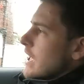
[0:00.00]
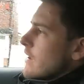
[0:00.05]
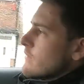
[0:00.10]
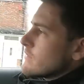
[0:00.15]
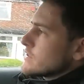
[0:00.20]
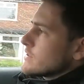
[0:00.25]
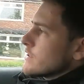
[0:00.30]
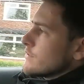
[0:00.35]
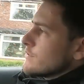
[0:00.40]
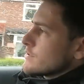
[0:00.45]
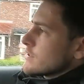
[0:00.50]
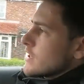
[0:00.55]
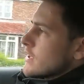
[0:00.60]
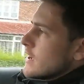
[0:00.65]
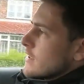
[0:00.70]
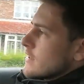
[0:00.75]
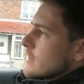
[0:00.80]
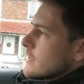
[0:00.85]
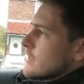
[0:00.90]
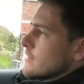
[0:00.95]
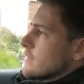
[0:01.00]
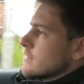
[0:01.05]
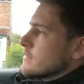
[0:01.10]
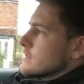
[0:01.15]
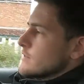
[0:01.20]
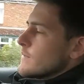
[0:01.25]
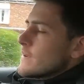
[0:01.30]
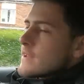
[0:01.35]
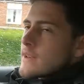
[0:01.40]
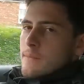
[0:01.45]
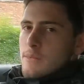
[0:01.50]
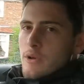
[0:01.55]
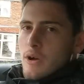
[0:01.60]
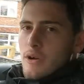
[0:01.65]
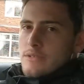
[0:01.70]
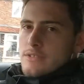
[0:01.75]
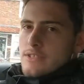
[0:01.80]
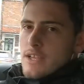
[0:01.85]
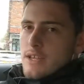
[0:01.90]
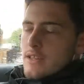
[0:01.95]
ever so slightly to make them
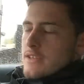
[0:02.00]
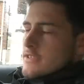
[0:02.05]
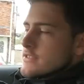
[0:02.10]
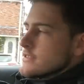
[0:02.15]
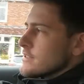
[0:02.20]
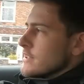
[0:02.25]
contactless.